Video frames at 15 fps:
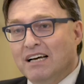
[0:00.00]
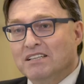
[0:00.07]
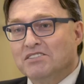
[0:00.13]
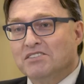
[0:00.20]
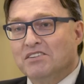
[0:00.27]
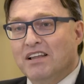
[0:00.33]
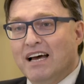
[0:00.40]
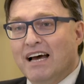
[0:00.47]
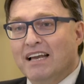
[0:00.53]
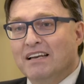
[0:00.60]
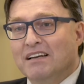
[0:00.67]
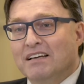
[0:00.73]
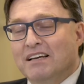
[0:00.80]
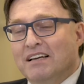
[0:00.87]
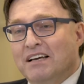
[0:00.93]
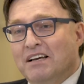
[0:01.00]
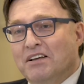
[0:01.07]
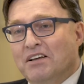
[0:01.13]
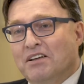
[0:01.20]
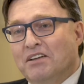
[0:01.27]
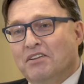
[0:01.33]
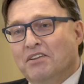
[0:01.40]
us that
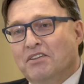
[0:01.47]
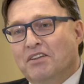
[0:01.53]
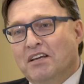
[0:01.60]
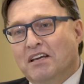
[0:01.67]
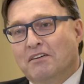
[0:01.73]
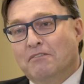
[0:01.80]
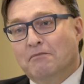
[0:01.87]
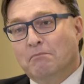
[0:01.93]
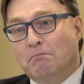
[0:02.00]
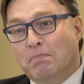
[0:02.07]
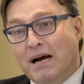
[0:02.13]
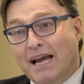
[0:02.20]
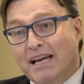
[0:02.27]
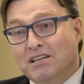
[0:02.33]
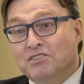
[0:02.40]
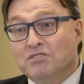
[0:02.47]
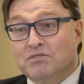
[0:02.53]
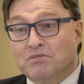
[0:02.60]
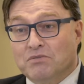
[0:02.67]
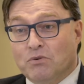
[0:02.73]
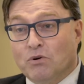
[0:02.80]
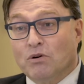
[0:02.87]
the bite,
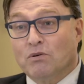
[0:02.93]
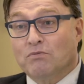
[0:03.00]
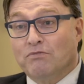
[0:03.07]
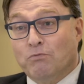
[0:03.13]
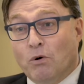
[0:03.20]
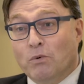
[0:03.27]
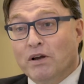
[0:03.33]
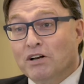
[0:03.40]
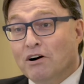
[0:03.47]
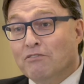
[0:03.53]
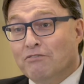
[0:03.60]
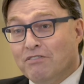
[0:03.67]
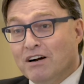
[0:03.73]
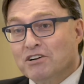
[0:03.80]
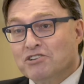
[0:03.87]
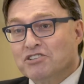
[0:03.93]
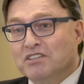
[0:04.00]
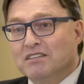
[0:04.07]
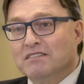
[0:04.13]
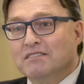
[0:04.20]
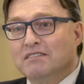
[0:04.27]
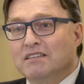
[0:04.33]
or what we call
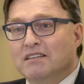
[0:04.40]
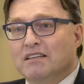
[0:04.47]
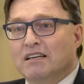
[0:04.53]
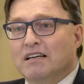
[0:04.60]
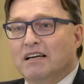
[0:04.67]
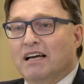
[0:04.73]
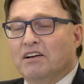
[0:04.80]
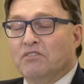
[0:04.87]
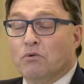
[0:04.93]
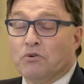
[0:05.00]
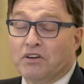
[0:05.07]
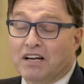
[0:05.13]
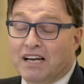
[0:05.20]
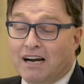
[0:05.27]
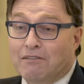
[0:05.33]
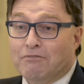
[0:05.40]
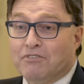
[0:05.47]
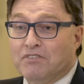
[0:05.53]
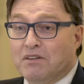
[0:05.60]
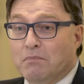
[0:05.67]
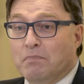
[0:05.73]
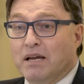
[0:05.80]
function, or the
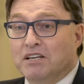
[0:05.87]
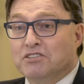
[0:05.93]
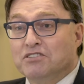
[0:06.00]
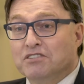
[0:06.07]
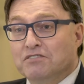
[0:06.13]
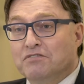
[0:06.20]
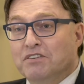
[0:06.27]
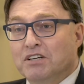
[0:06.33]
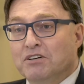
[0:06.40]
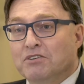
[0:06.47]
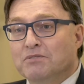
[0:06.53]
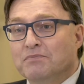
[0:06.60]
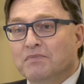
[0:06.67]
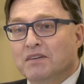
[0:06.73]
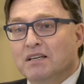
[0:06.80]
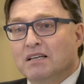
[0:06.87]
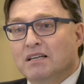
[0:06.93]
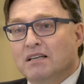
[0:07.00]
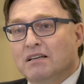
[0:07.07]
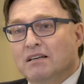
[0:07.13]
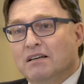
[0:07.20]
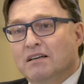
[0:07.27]
comfort that patients feel
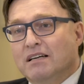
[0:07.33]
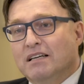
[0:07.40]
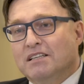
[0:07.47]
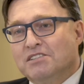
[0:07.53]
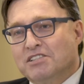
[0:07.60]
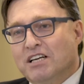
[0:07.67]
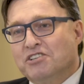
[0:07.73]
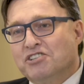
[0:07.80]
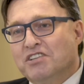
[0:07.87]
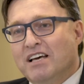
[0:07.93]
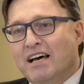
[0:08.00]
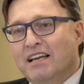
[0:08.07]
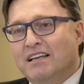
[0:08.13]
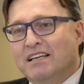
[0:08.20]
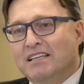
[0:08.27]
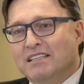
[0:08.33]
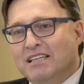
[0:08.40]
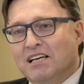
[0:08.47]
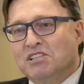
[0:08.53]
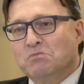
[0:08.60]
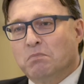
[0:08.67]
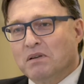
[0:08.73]
is such that it
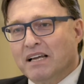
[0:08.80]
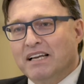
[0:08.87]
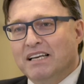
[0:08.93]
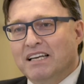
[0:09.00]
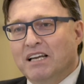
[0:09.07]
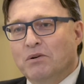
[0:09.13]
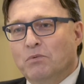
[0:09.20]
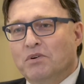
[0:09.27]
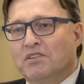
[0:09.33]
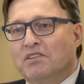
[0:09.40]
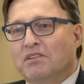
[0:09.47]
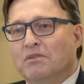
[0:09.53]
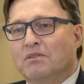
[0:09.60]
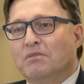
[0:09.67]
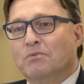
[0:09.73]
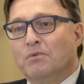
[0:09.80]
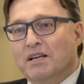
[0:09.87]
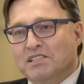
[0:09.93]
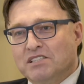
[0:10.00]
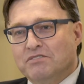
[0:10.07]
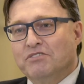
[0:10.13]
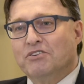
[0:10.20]
does blend in with the
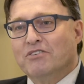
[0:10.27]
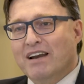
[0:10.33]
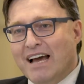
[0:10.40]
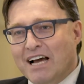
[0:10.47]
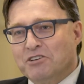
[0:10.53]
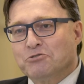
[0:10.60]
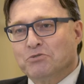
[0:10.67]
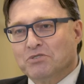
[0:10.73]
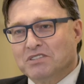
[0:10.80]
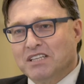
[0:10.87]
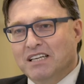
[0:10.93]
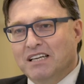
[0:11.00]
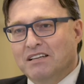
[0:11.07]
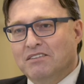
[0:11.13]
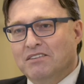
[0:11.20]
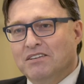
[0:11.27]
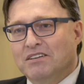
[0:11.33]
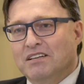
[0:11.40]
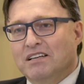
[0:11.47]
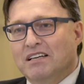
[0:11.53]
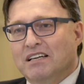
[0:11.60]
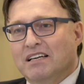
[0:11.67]
rest of their natural teeth,
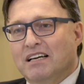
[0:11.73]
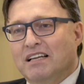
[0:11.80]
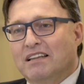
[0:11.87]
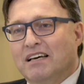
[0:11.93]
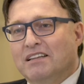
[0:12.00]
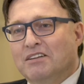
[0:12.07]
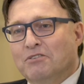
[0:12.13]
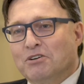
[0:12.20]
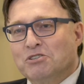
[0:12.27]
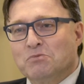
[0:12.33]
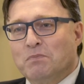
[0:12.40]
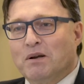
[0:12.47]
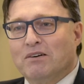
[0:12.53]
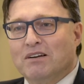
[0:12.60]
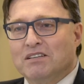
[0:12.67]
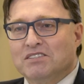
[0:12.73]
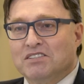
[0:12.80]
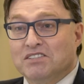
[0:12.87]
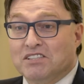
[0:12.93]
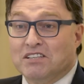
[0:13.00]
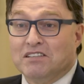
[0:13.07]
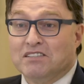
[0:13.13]
and that their experience
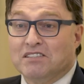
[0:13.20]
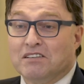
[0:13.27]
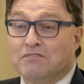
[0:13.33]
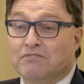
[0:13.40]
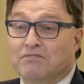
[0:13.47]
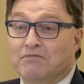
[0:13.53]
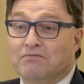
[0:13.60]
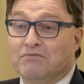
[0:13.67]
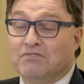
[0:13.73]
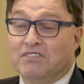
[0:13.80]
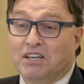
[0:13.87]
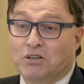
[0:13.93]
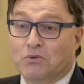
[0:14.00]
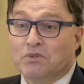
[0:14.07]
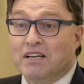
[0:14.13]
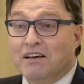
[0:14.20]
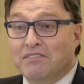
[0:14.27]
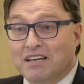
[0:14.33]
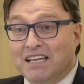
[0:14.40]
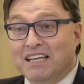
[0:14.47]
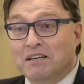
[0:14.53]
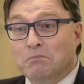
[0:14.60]
is as if they don't have
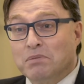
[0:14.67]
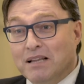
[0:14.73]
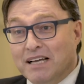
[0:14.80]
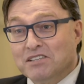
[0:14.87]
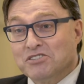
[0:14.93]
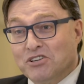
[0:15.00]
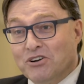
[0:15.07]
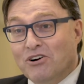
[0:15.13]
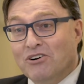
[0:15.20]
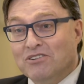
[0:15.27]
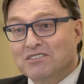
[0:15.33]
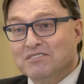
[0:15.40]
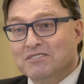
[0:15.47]
any implants at all.